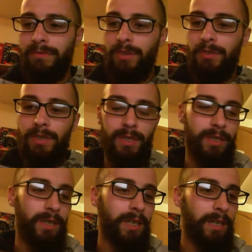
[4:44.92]
juices,
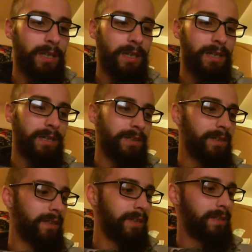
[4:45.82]
and
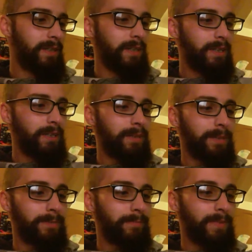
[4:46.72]
uh,
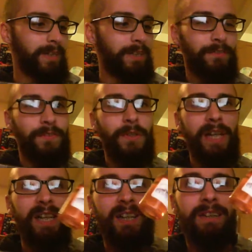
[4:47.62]
there's a few
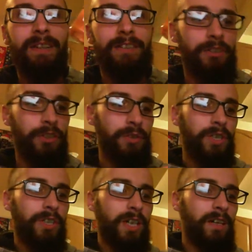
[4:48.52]
here, like there's
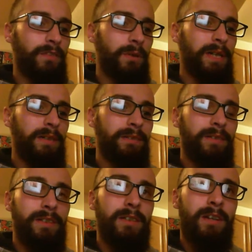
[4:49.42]
juices everywhere.
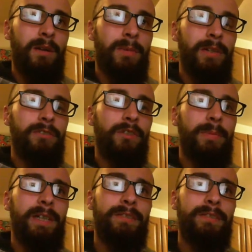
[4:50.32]
I hope I don't drop any of